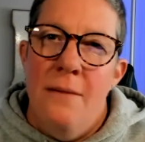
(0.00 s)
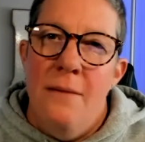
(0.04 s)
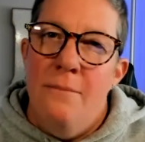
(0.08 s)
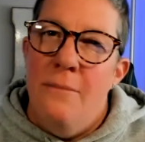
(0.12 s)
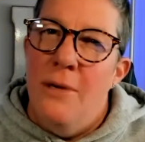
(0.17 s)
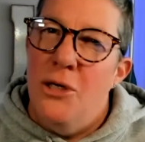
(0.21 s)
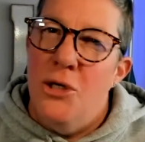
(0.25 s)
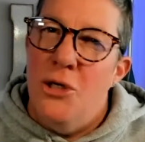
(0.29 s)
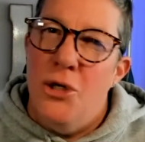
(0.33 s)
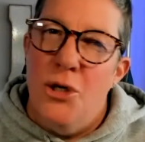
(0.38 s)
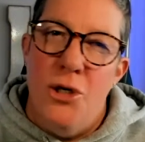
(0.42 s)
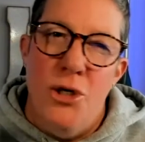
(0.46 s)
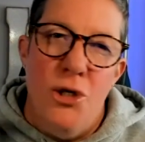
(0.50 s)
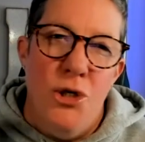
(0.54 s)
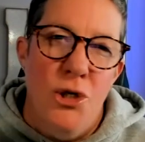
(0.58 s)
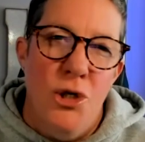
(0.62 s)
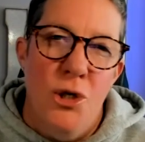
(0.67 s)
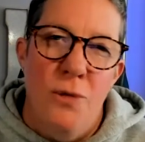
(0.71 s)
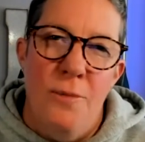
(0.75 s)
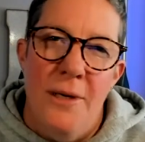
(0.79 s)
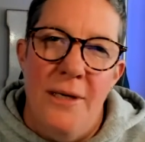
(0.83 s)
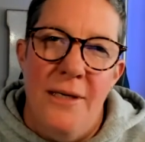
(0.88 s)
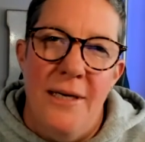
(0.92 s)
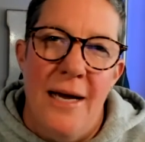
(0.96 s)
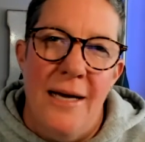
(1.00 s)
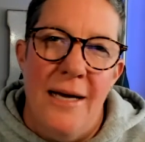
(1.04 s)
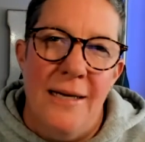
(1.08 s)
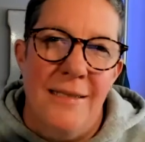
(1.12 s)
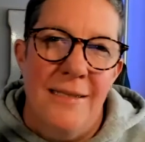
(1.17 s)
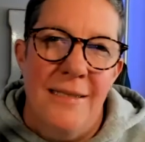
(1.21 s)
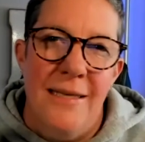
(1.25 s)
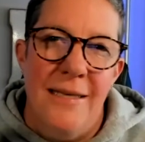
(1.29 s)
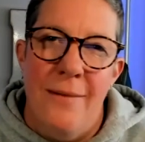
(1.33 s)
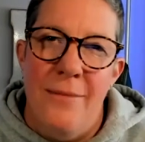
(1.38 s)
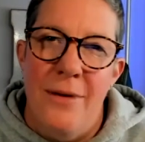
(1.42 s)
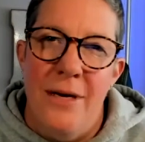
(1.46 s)
Make sure you shoot me a
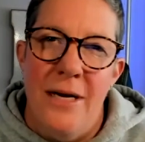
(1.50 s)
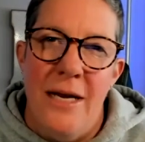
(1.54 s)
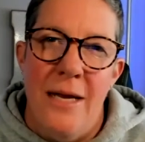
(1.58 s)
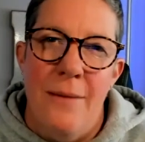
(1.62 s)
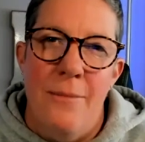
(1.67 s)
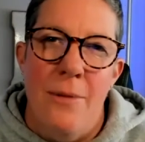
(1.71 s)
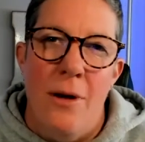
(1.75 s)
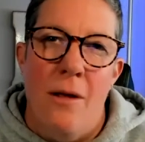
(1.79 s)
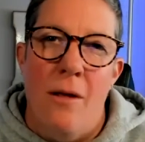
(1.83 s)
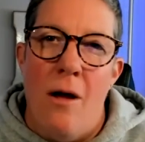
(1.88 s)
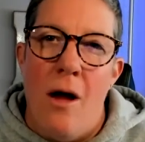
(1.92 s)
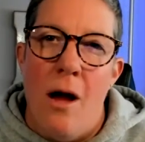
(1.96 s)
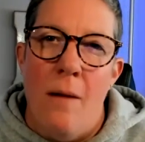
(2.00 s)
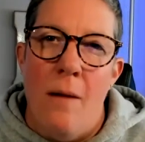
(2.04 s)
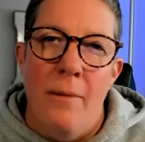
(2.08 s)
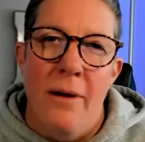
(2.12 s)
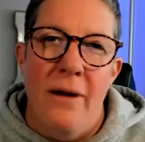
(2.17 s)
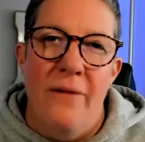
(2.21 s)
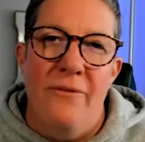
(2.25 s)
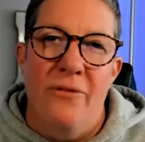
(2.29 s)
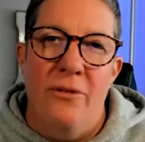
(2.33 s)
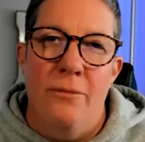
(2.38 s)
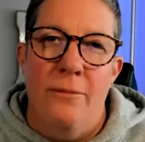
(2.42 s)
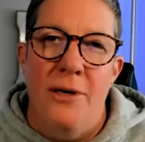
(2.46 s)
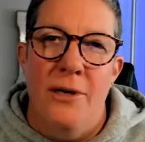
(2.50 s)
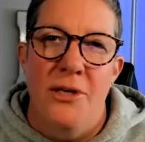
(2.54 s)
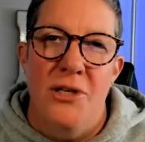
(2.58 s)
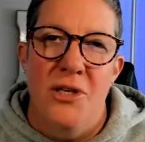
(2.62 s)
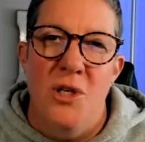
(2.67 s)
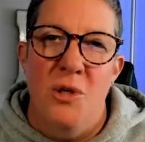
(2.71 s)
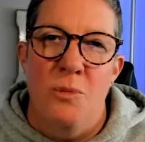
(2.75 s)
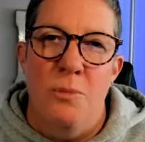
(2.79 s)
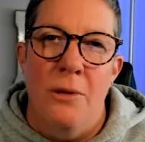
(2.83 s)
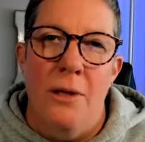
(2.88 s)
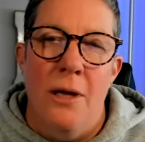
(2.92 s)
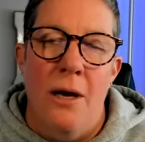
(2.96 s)
text, send me an email. All my
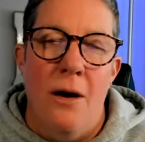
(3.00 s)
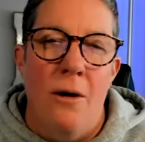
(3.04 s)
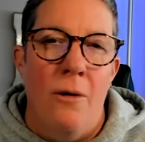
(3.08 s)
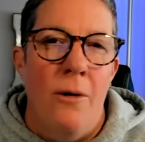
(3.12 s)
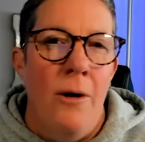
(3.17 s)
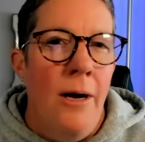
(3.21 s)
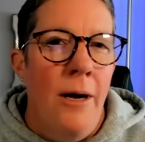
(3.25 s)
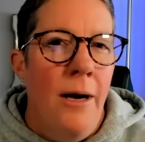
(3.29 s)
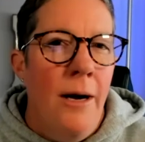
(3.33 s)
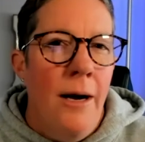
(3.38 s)
information's below.